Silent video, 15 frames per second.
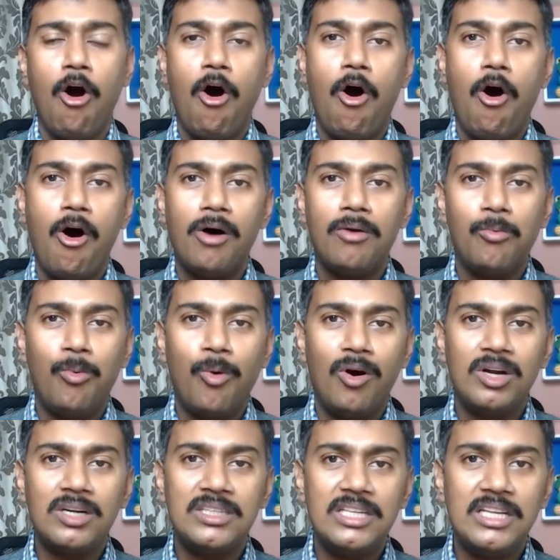or
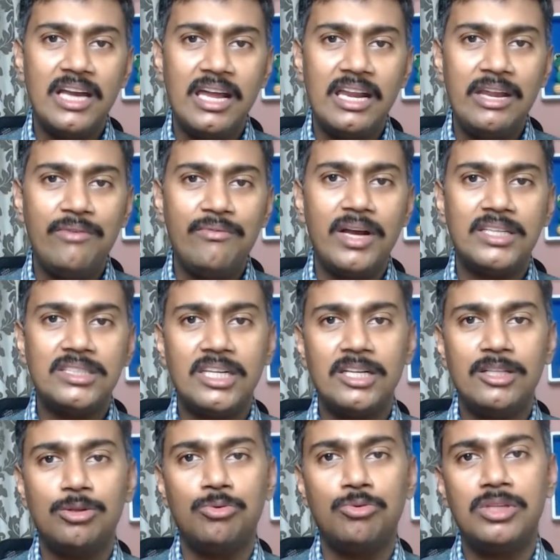what they are
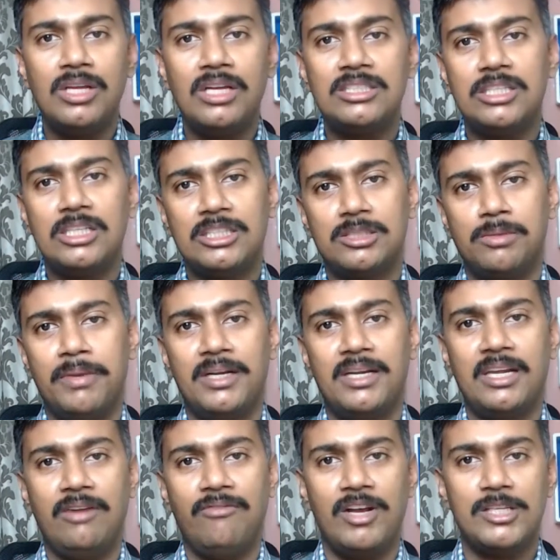investing through their
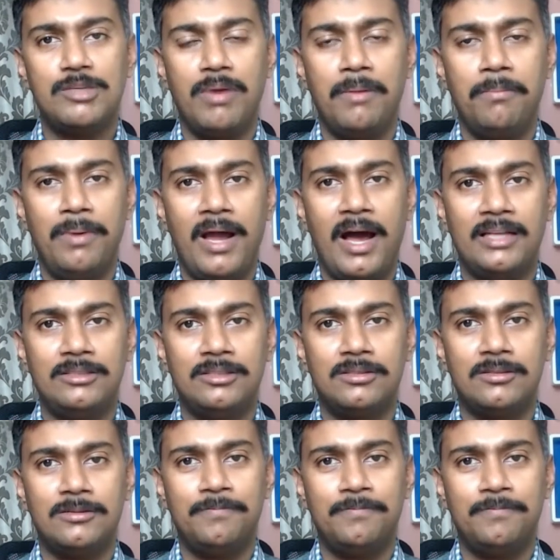systematic investment plans.